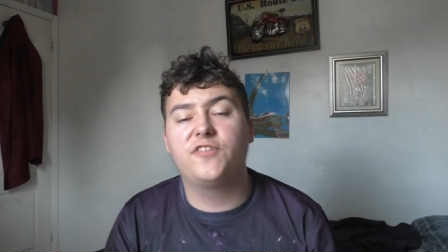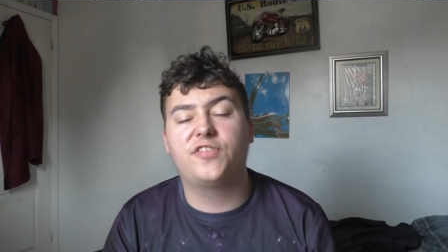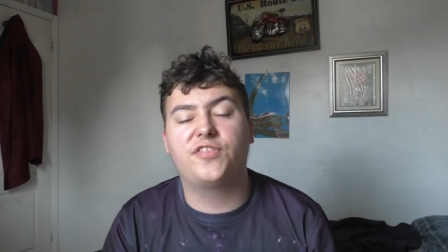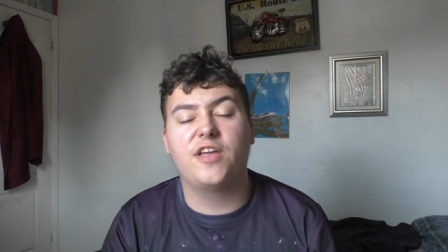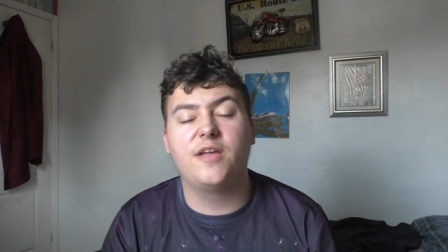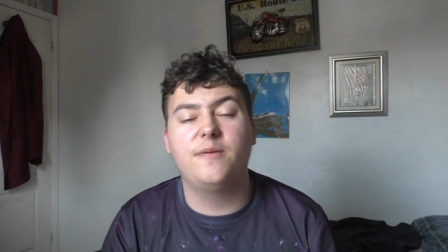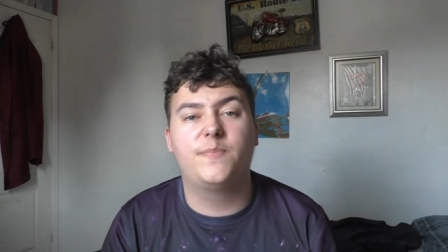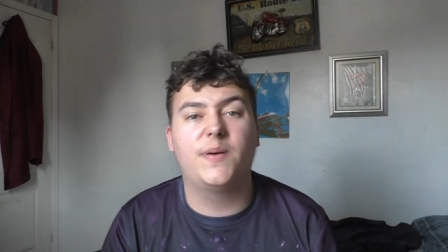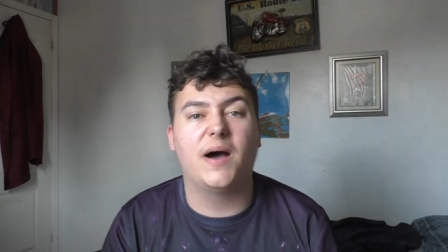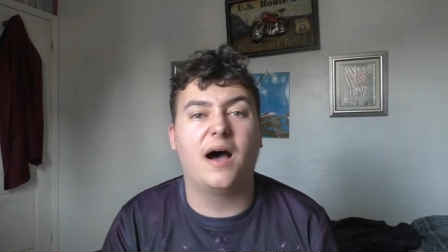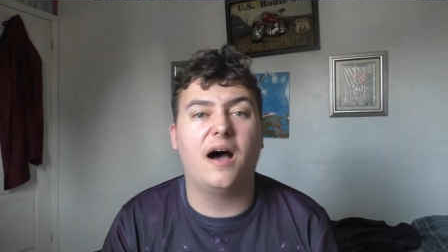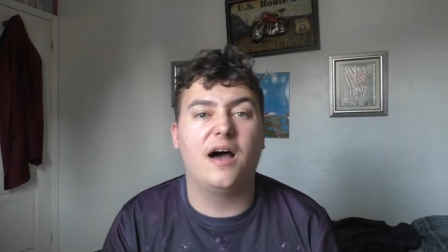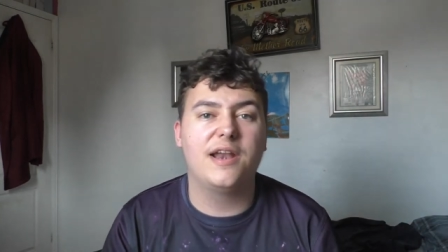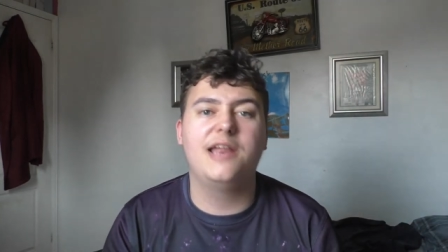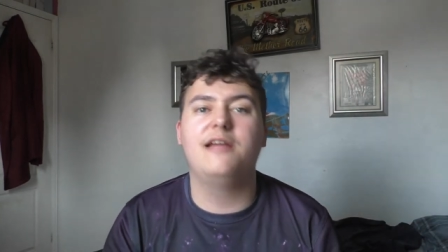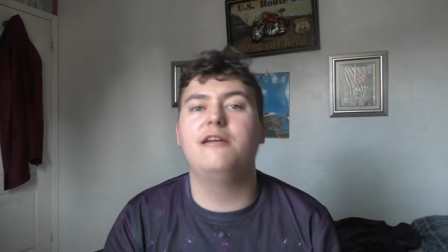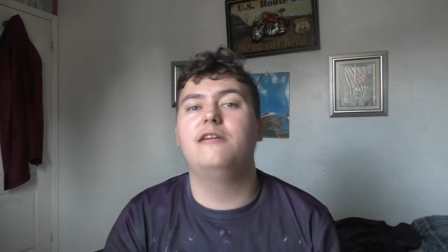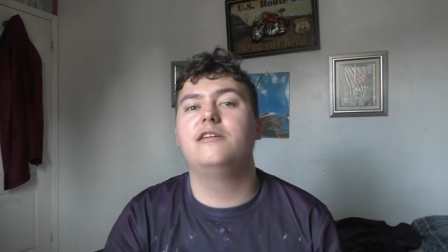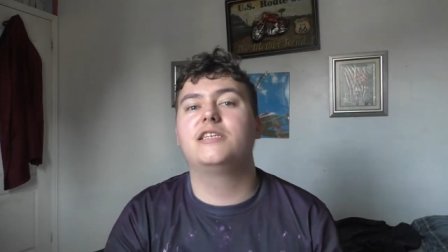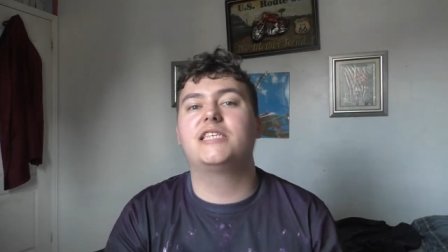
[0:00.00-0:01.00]
for Theme Park
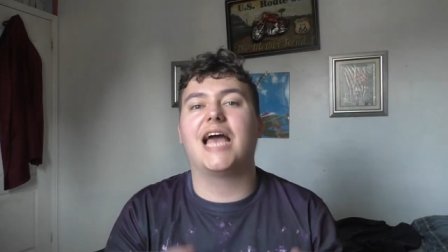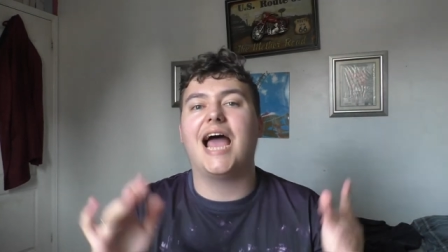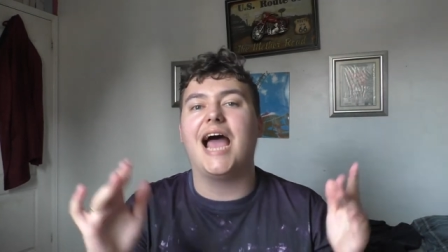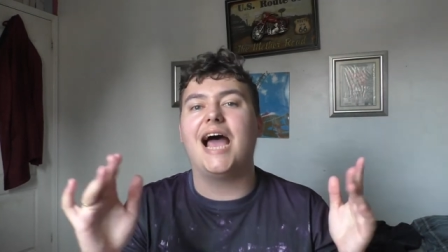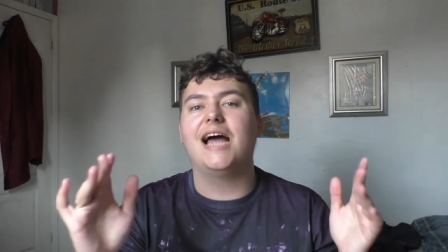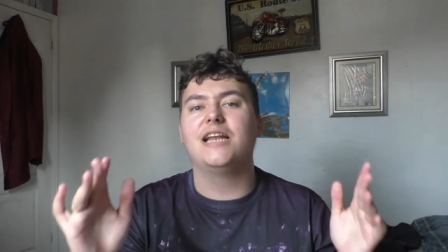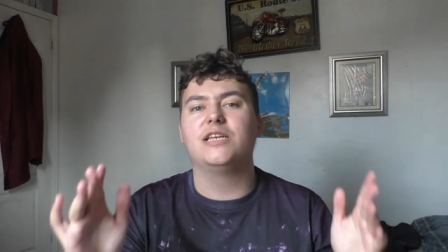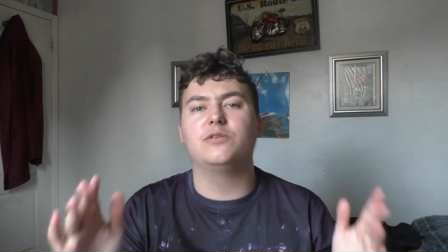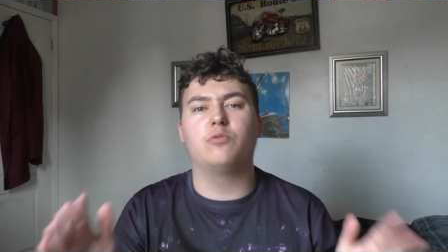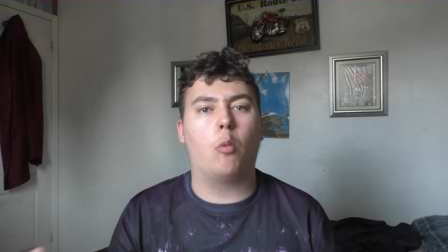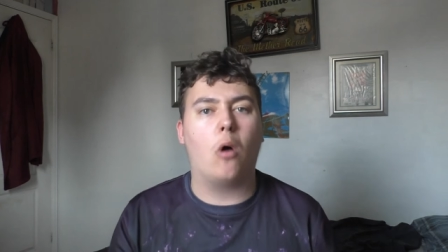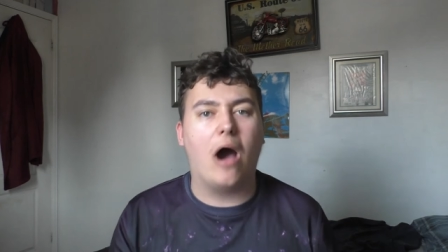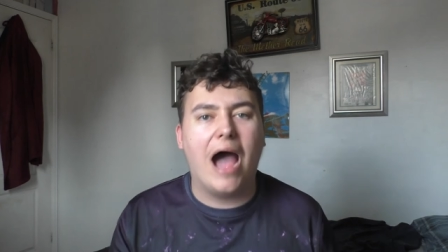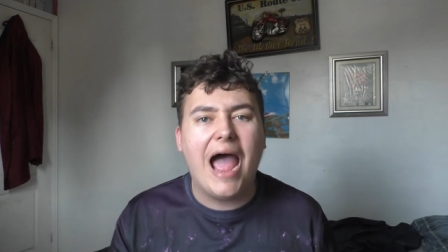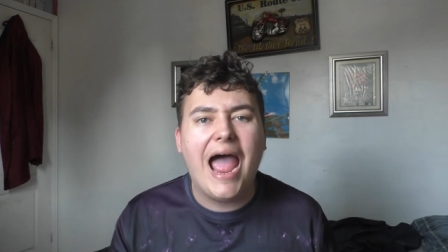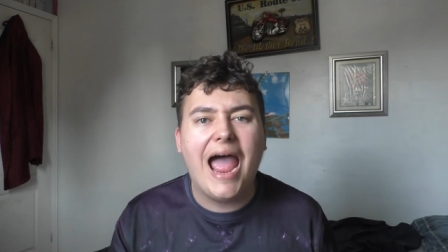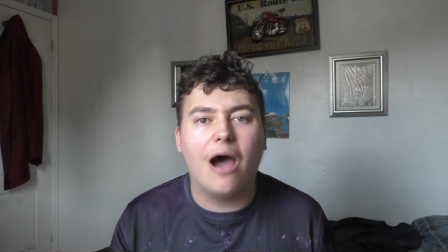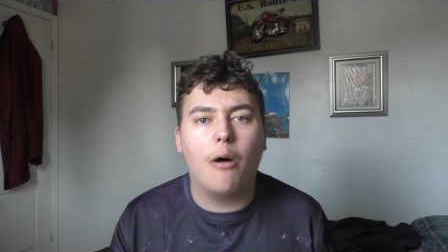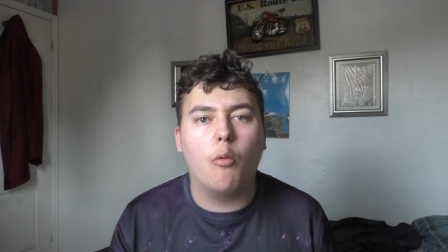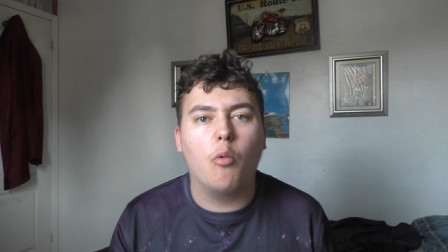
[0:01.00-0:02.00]
News and
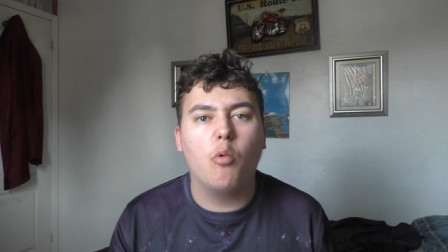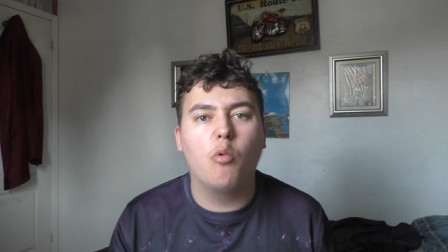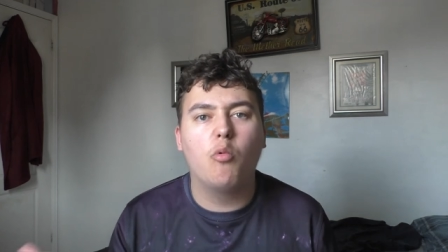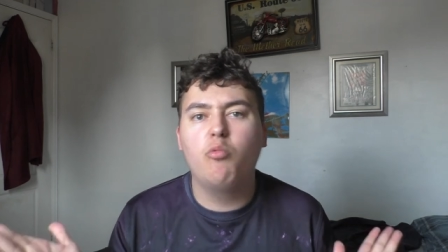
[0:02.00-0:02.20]
wow,